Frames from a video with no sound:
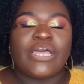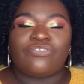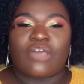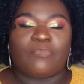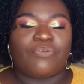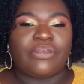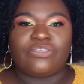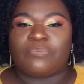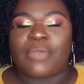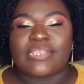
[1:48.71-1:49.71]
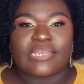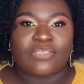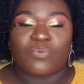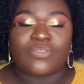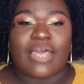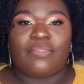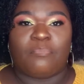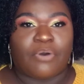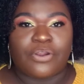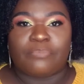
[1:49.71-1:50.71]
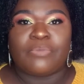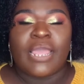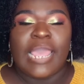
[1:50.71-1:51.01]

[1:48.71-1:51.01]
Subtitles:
So I'm not really surprised that this was at the bottom